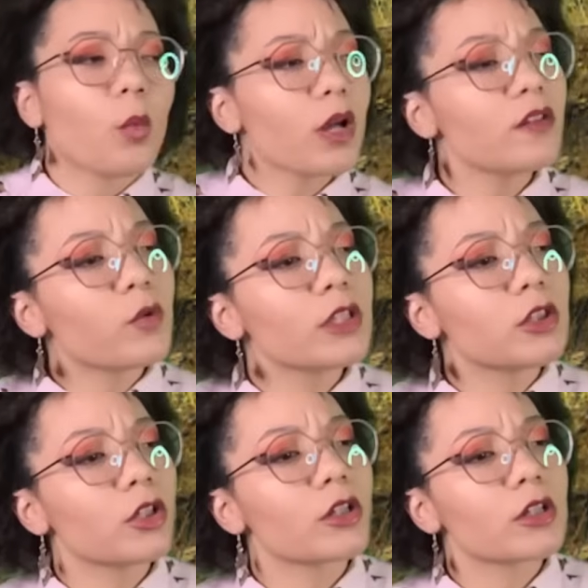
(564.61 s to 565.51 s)
What if we
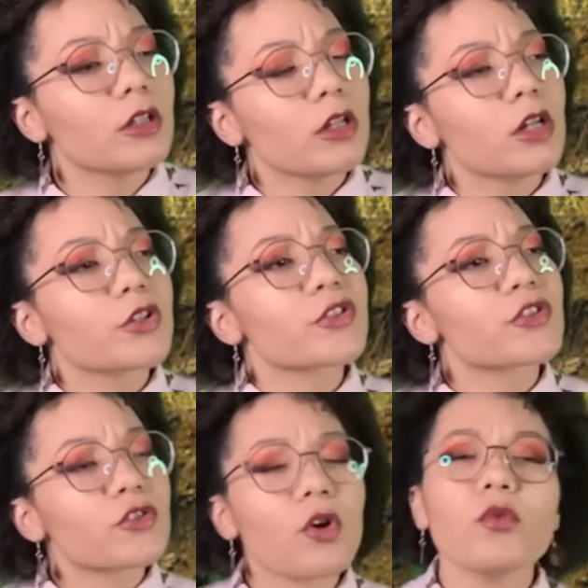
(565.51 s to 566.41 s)
look
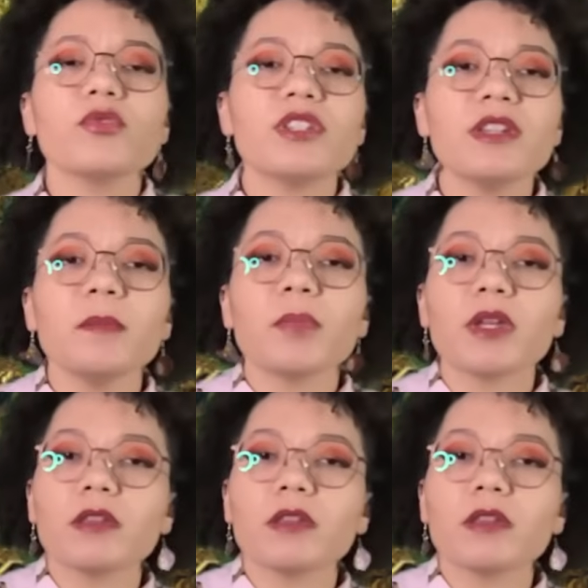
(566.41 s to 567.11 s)
so deep